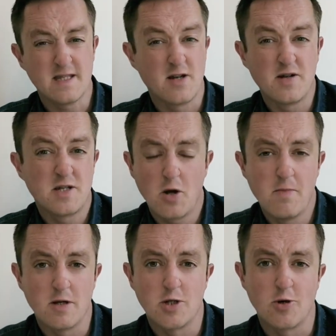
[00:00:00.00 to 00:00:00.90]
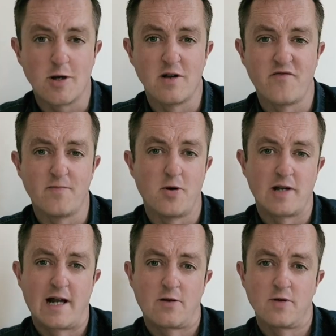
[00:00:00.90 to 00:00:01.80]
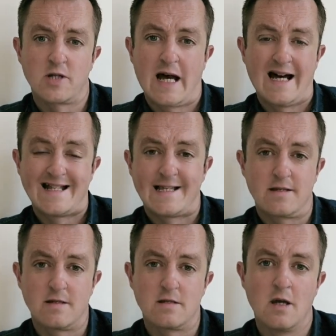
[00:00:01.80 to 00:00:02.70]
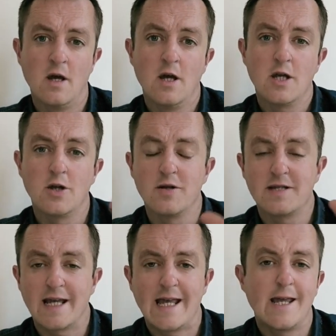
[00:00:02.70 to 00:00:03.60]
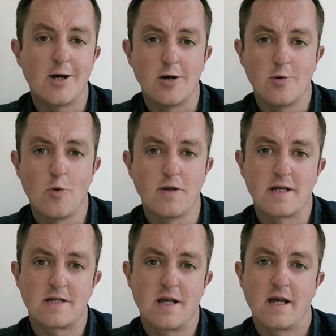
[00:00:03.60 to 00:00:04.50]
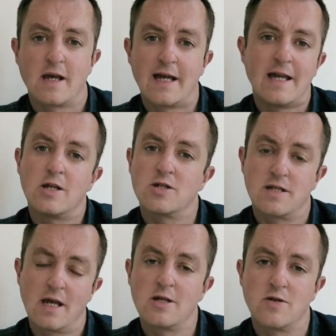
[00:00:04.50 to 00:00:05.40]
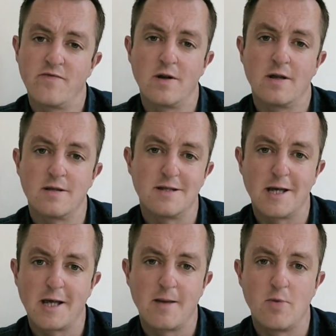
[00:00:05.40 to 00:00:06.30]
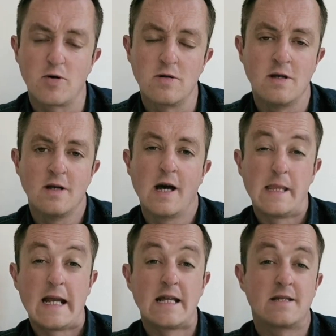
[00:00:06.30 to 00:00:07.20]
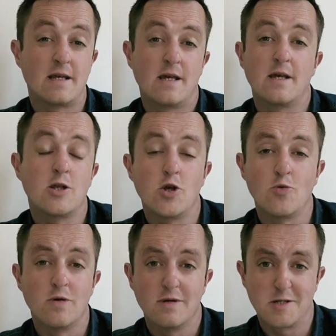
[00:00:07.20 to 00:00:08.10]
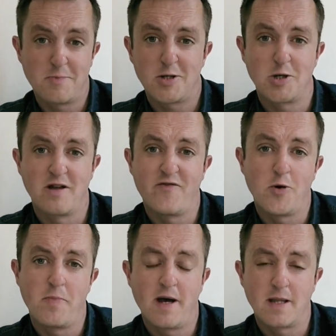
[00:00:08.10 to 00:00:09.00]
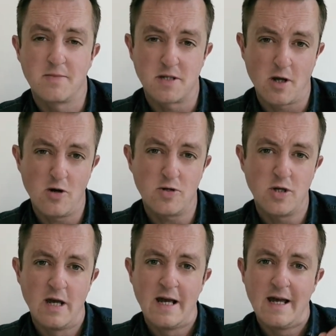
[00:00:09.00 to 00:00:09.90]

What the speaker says: there's only so much you can learn from body language at a distance. You need to hear what they're saying at each stage of the London day game model. And they need to hear you, especially if you're paying them as a coach,